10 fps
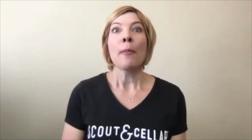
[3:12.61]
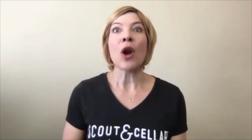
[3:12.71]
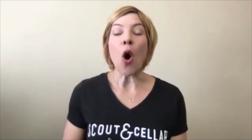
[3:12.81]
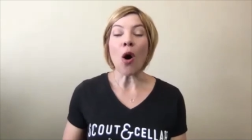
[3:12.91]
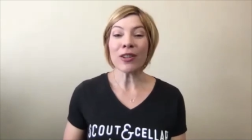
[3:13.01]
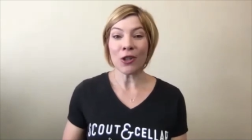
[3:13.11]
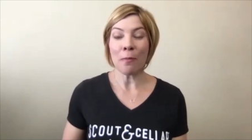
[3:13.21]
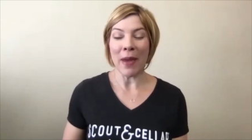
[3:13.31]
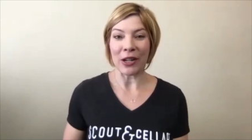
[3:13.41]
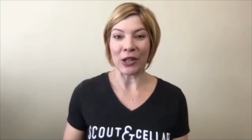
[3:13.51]
but
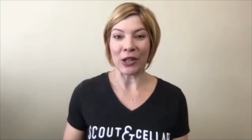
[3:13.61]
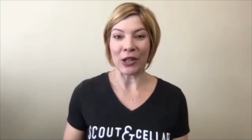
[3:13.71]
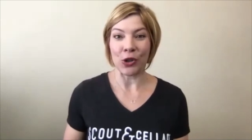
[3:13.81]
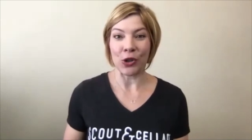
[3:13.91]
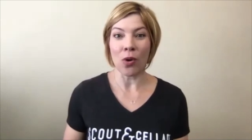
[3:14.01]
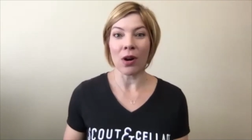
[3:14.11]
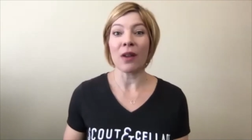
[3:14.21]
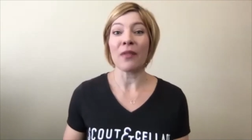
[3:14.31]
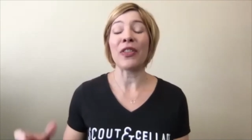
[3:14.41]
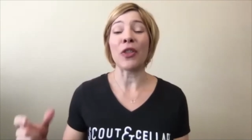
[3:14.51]
also make
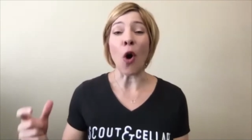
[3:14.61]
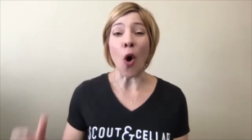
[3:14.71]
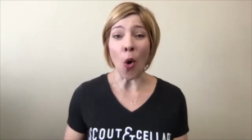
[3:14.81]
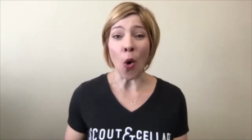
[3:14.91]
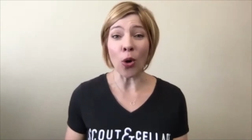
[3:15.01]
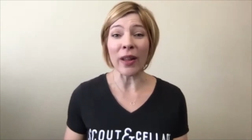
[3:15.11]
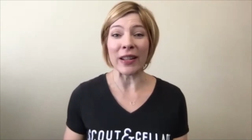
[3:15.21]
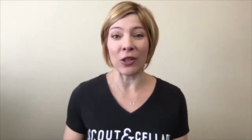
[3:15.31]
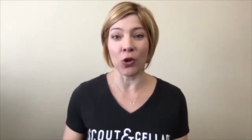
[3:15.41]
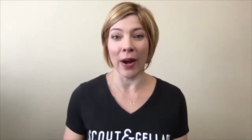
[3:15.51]
sure that the whole
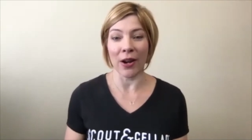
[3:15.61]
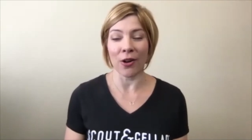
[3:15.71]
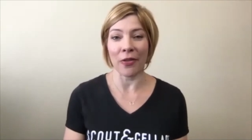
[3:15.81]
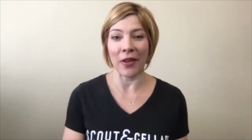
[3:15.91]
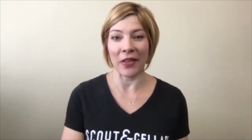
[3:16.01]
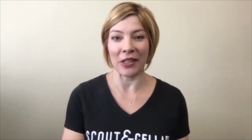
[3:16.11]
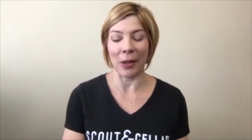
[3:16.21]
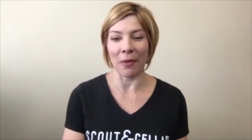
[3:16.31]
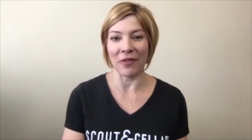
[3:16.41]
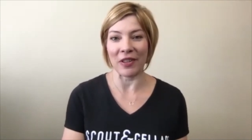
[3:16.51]
is greater than the
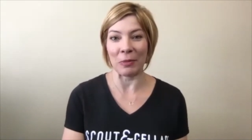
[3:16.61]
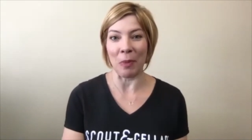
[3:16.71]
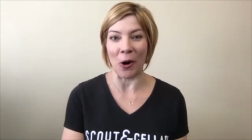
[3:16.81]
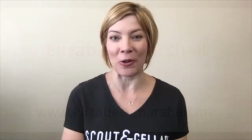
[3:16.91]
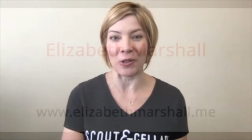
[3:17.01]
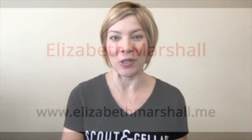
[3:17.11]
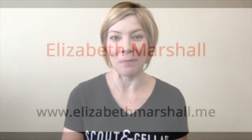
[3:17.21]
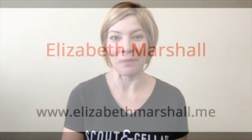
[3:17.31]
sum of its parts